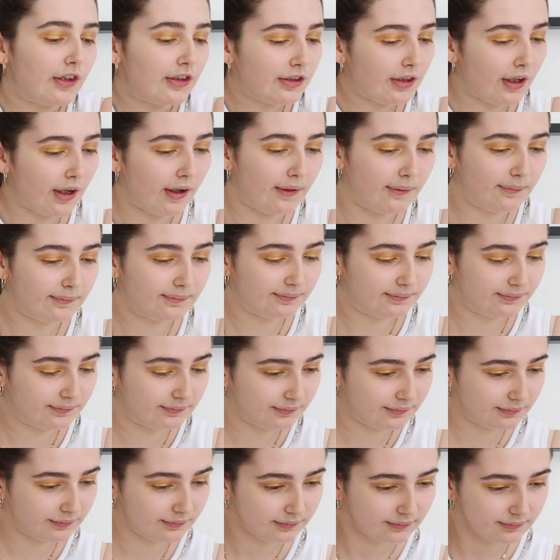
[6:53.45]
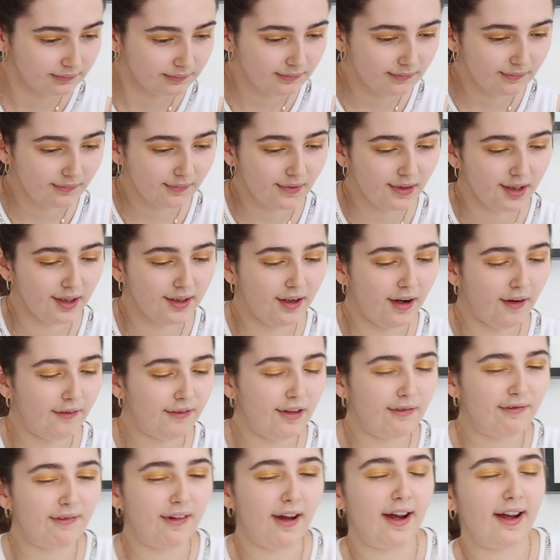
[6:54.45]
So, now I've
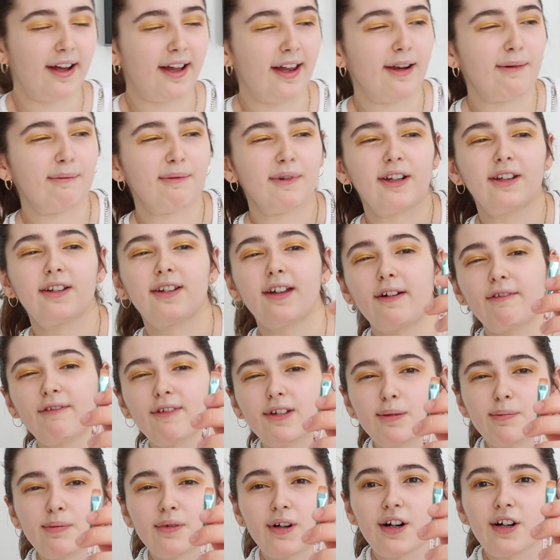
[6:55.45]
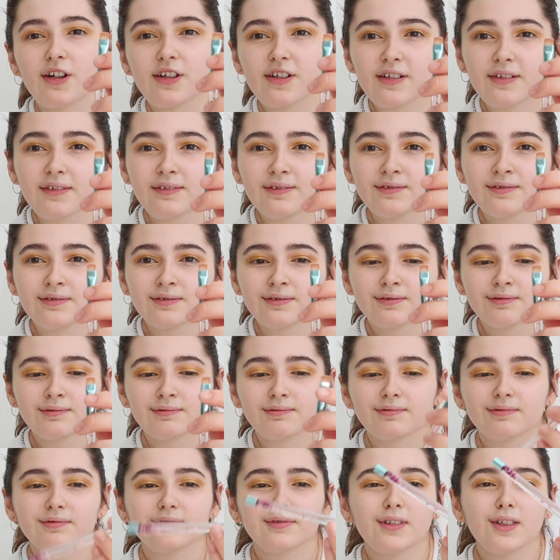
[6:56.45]
done that again, I'm going to take this brush.
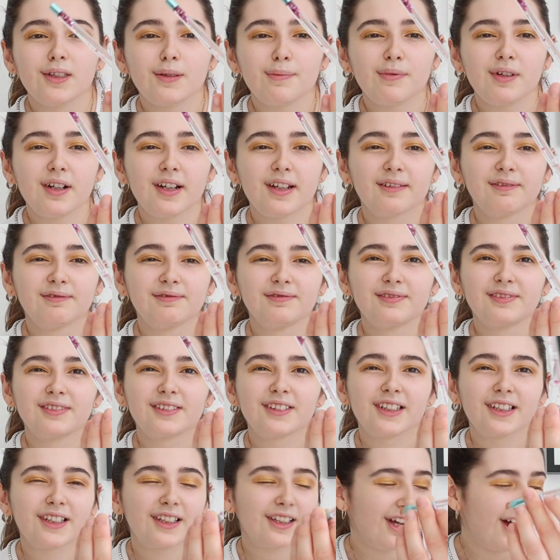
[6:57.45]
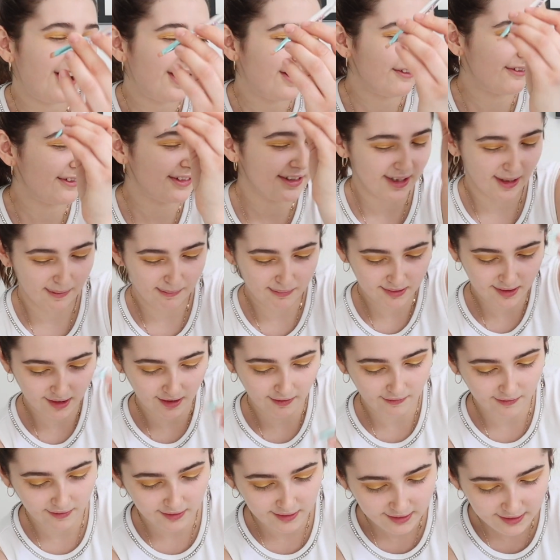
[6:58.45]
It's kind of the same as the
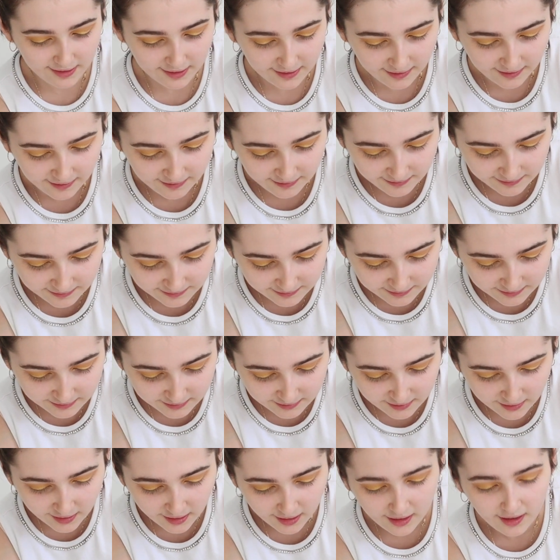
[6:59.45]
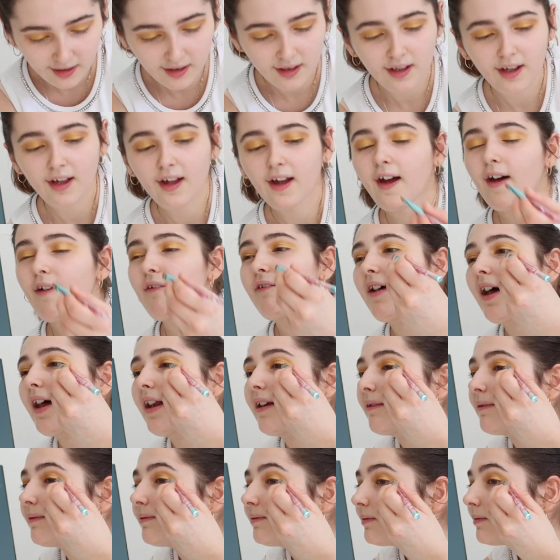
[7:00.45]
other ones.
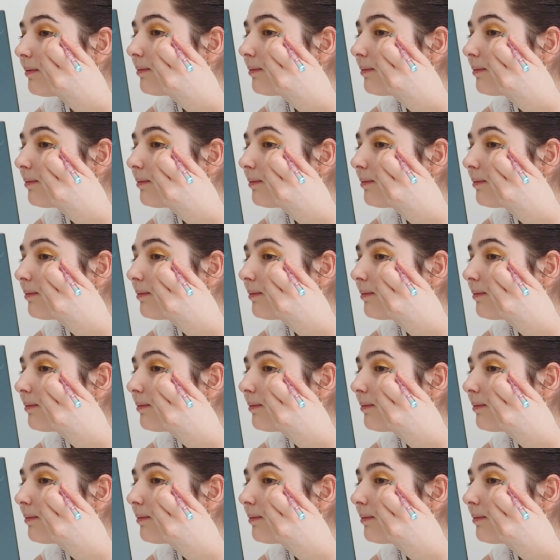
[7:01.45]
Then